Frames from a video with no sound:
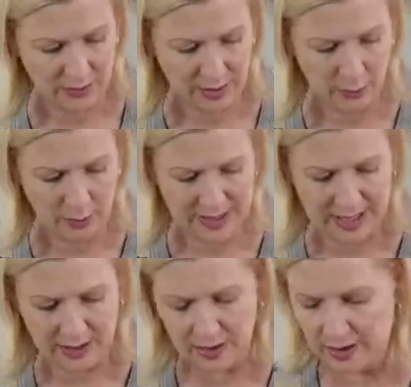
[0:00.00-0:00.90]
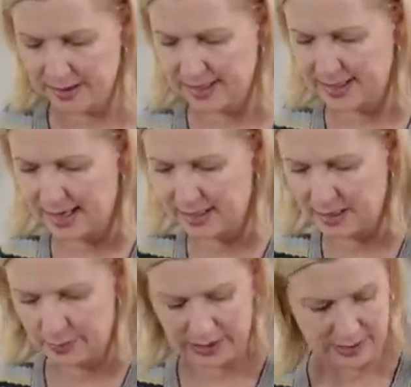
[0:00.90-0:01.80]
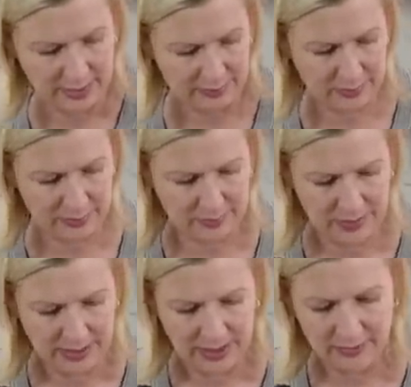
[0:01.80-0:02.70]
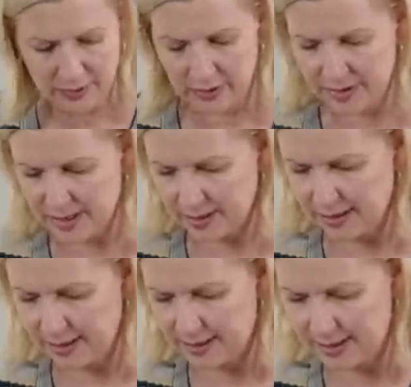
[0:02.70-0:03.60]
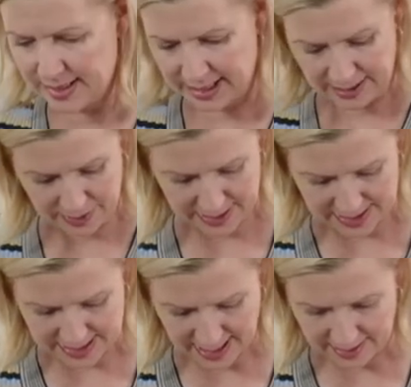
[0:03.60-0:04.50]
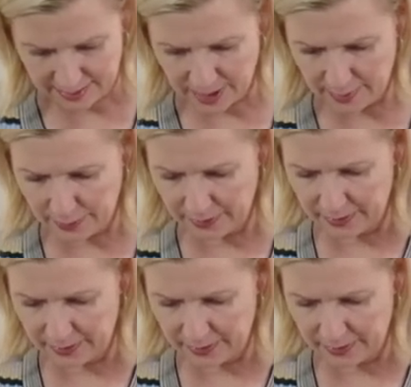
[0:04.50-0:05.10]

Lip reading: They won't take long to set, but even though they're still a little sticky, I'm gonna stack them up.